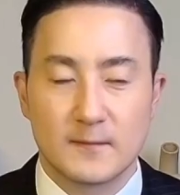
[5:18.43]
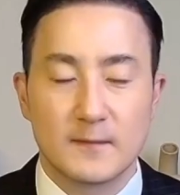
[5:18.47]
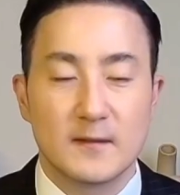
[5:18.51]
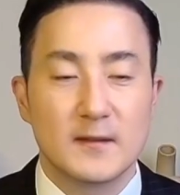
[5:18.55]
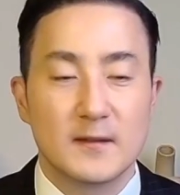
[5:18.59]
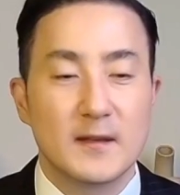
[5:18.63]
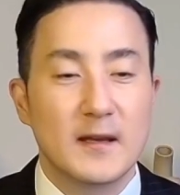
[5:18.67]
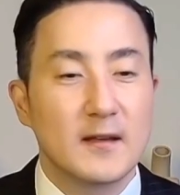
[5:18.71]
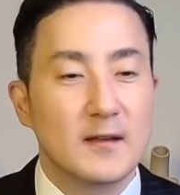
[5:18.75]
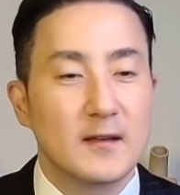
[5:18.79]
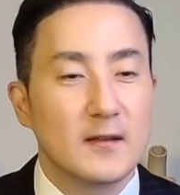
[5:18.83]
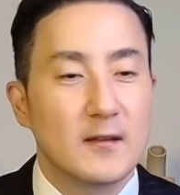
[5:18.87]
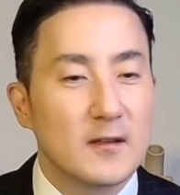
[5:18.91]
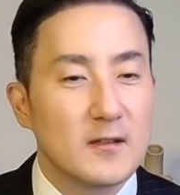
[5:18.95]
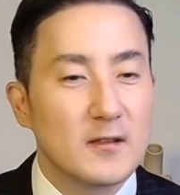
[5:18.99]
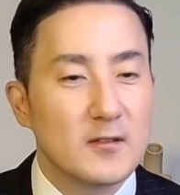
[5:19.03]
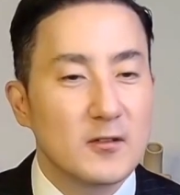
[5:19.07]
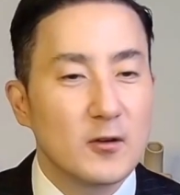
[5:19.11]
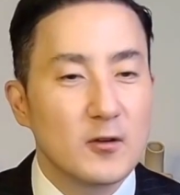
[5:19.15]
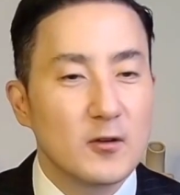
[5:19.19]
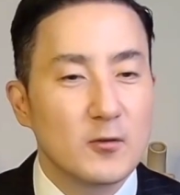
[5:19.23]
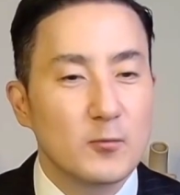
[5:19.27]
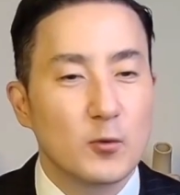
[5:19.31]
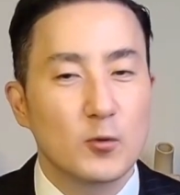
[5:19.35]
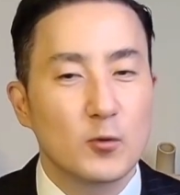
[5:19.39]
Then the
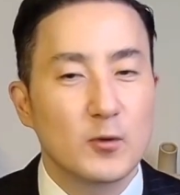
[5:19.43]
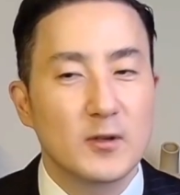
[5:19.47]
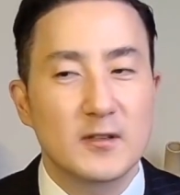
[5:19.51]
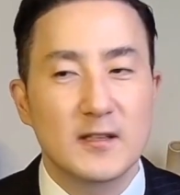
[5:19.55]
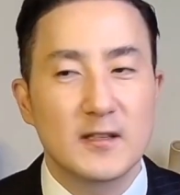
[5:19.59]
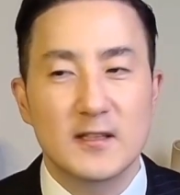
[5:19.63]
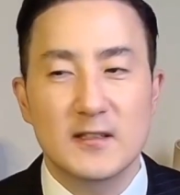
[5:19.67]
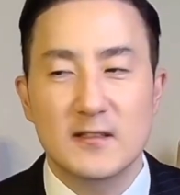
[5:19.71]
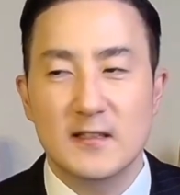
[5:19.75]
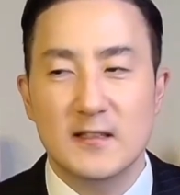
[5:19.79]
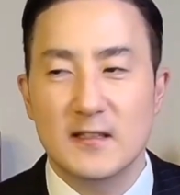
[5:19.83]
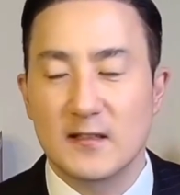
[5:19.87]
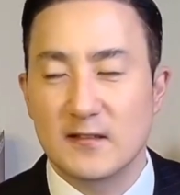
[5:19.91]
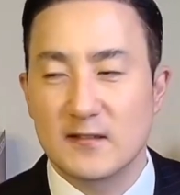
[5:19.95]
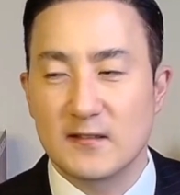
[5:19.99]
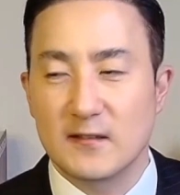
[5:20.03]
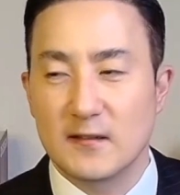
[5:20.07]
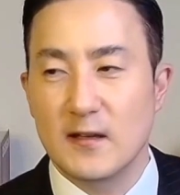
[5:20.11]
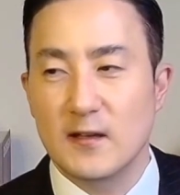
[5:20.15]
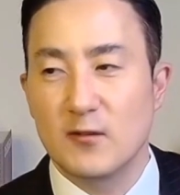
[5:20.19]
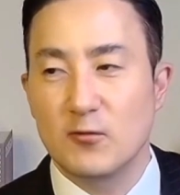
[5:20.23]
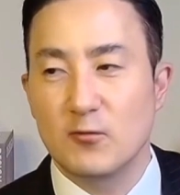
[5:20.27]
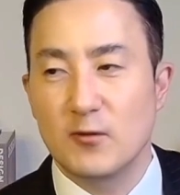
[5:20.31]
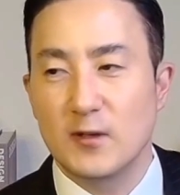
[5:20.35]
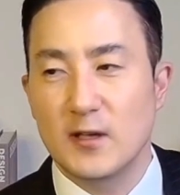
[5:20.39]
third point is this.
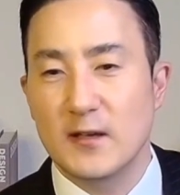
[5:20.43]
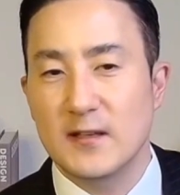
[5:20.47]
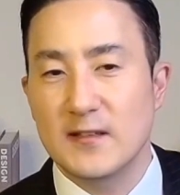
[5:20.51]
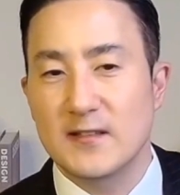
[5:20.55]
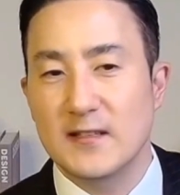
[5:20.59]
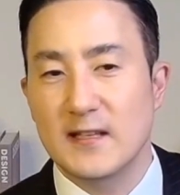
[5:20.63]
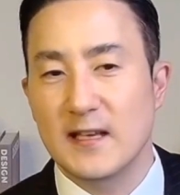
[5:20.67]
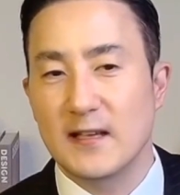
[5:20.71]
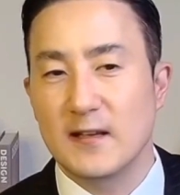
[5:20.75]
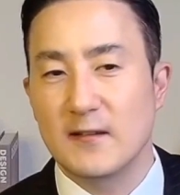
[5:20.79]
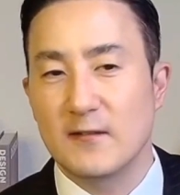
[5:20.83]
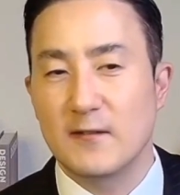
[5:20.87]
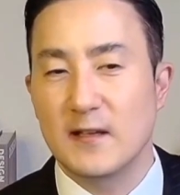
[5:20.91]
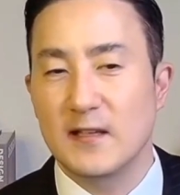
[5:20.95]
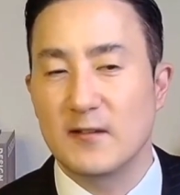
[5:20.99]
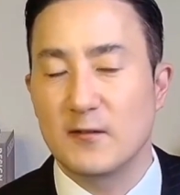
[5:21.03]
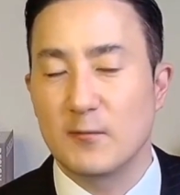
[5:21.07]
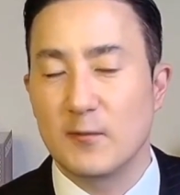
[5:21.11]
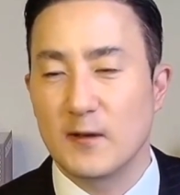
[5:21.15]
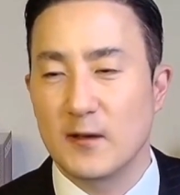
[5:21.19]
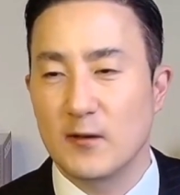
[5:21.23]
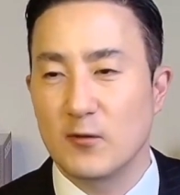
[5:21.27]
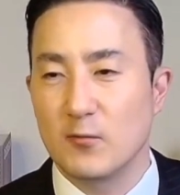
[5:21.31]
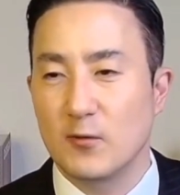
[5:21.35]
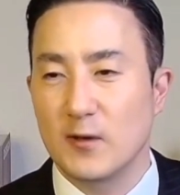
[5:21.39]
In real estate
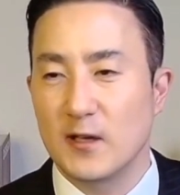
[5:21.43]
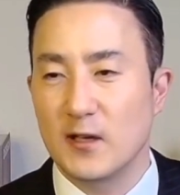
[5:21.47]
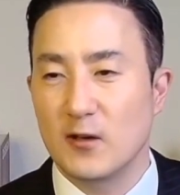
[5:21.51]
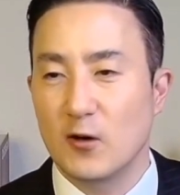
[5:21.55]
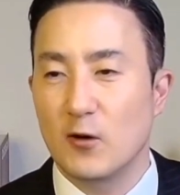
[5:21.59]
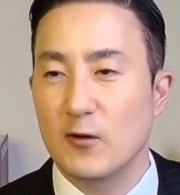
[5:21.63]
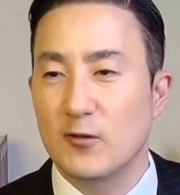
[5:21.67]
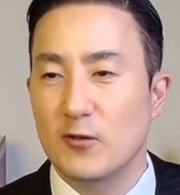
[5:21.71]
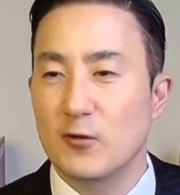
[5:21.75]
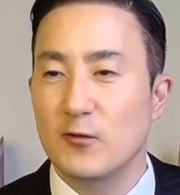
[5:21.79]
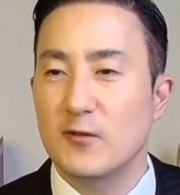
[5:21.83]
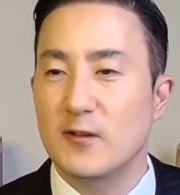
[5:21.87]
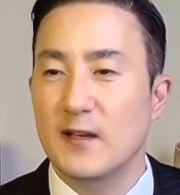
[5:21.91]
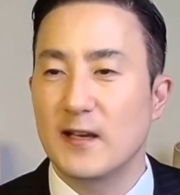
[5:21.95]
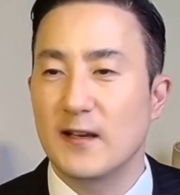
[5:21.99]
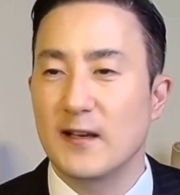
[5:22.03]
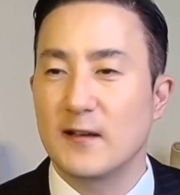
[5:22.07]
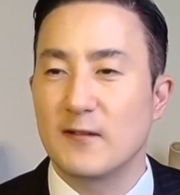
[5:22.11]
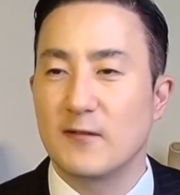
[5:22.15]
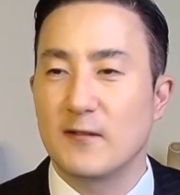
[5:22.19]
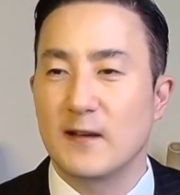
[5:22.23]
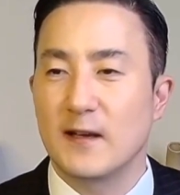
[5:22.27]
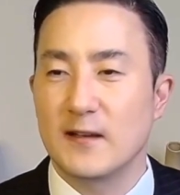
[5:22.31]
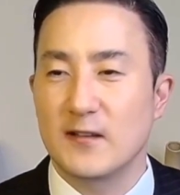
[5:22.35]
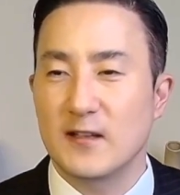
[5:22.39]
investment, we can also take
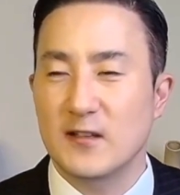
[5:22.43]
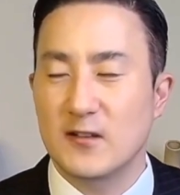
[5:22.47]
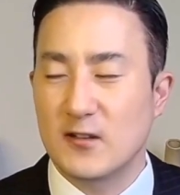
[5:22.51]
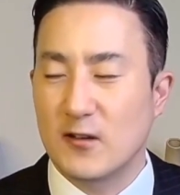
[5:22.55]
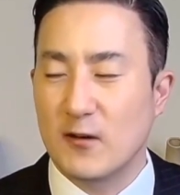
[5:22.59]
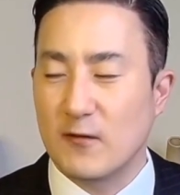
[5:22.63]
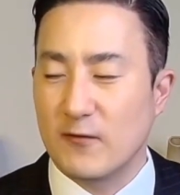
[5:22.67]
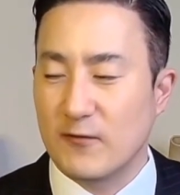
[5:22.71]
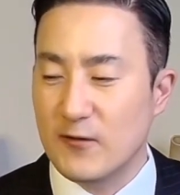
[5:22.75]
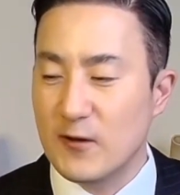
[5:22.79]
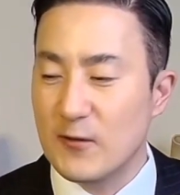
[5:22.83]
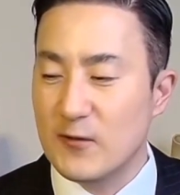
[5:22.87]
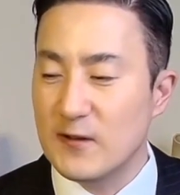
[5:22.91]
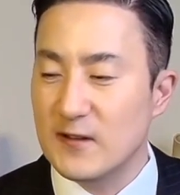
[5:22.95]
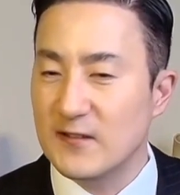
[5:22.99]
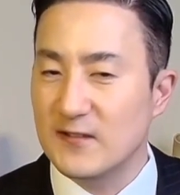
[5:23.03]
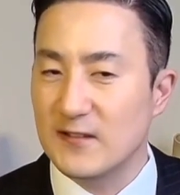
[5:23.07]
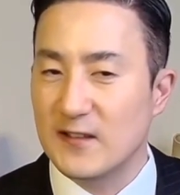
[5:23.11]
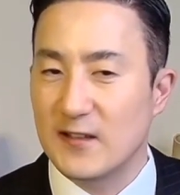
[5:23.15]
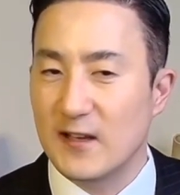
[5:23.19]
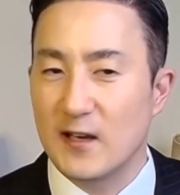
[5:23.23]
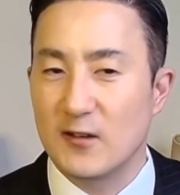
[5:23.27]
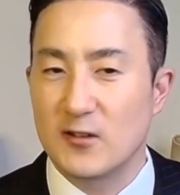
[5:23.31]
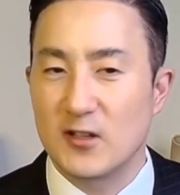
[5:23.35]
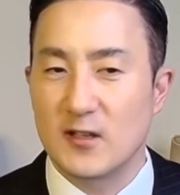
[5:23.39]
advantage of various
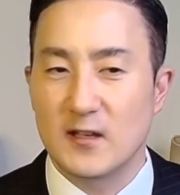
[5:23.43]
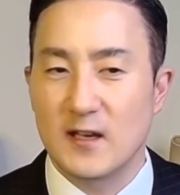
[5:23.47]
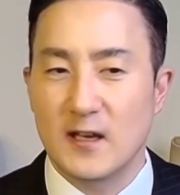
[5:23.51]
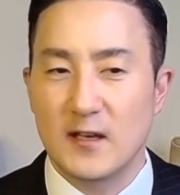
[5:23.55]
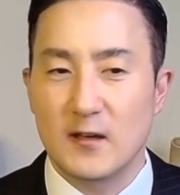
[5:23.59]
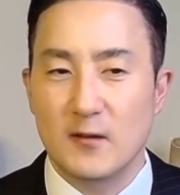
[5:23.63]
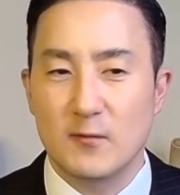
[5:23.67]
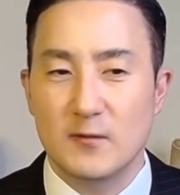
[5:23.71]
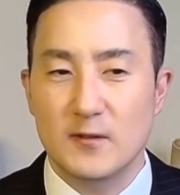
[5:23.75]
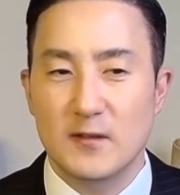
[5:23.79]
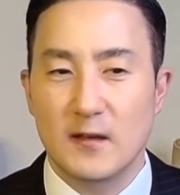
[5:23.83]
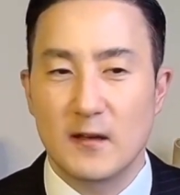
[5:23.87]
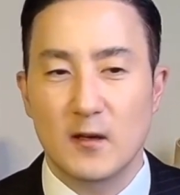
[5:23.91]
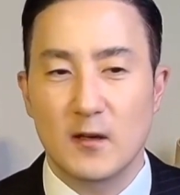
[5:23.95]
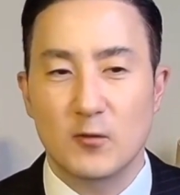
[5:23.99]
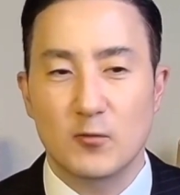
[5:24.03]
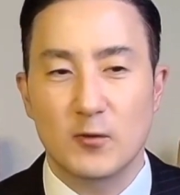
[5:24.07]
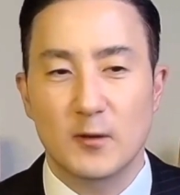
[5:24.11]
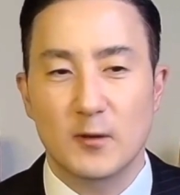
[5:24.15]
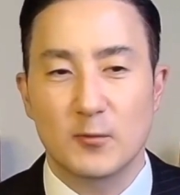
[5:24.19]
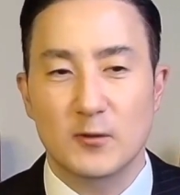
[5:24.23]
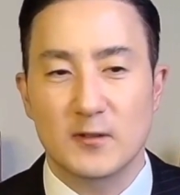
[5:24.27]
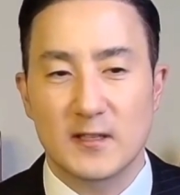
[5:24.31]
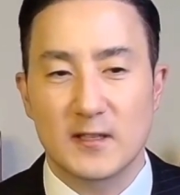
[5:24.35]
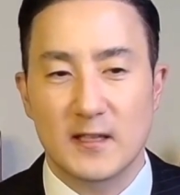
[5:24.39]
deduction items. A
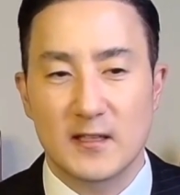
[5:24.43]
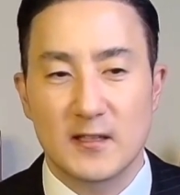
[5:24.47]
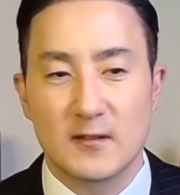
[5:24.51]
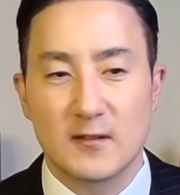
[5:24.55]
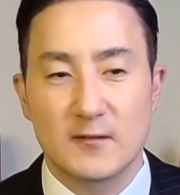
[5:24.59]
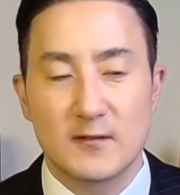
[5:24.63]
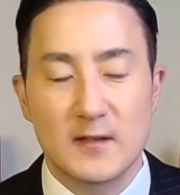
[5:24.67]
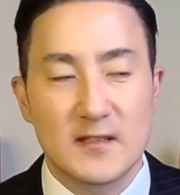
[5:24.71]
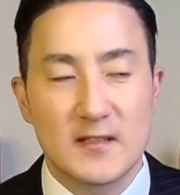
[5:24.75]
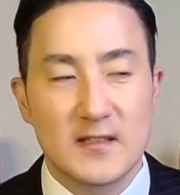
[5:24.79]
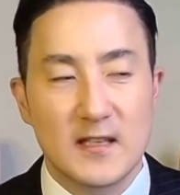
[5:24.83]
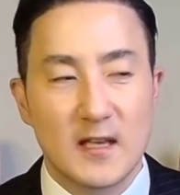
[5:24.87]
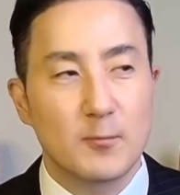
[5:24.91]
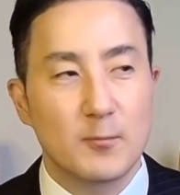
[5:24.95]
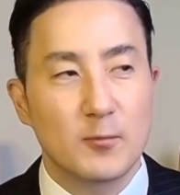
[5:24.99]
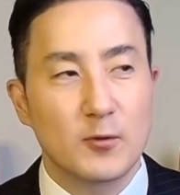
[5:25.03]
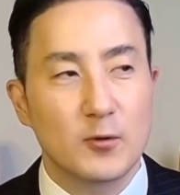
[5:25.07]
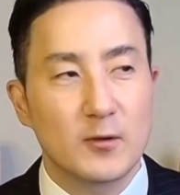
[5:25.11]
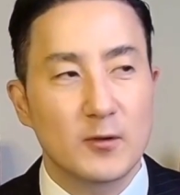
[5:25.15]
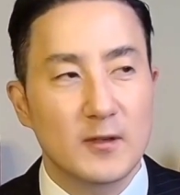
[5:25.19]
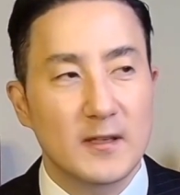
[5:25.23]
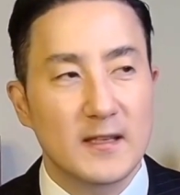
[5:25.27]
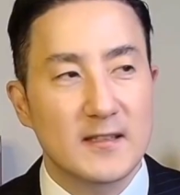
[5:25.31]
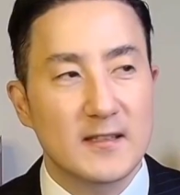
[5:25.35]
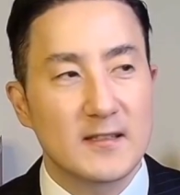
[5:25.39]
representative
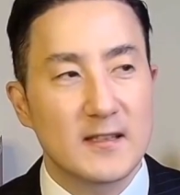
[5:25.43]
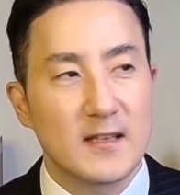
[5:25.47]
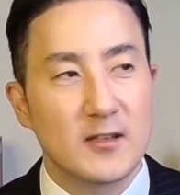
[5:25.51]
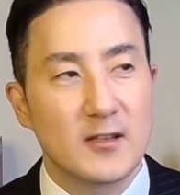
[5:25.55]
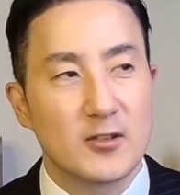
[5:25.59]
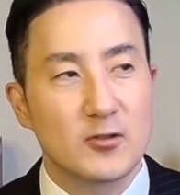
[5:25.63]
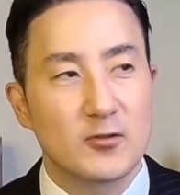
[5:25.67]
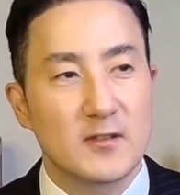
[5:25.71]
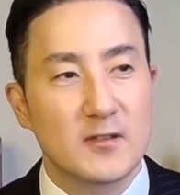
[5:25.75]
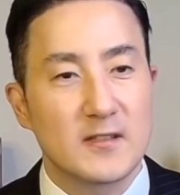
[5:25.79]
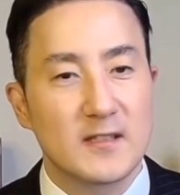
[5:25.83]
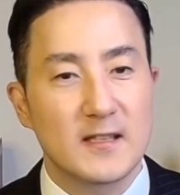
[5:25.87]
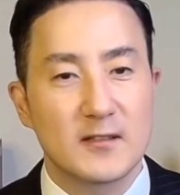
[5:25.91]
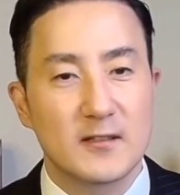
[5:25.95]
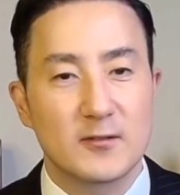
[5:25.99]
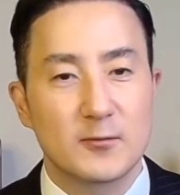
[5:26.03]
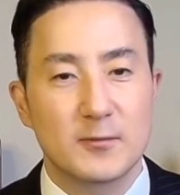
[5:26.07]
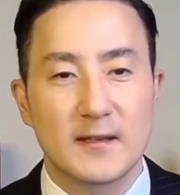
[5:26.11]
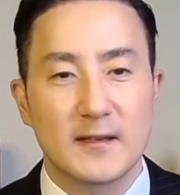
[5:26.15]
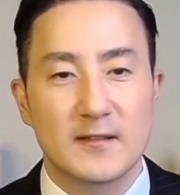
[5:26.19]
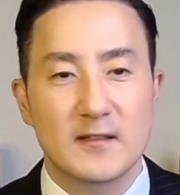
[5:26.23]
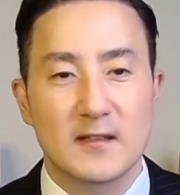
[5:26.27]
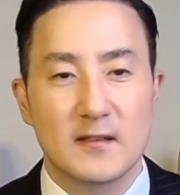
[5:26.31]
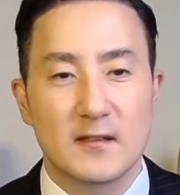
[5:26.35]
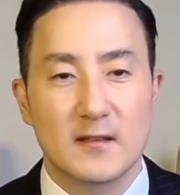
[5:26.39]
example is interest
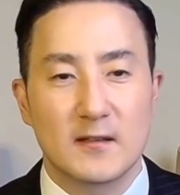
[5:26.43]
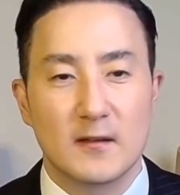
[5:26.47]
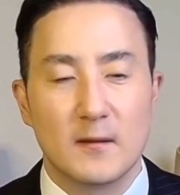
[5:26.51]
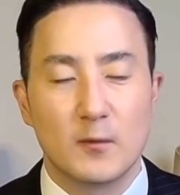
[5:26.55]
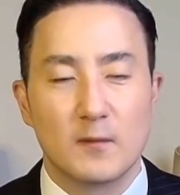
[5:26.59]
expenses.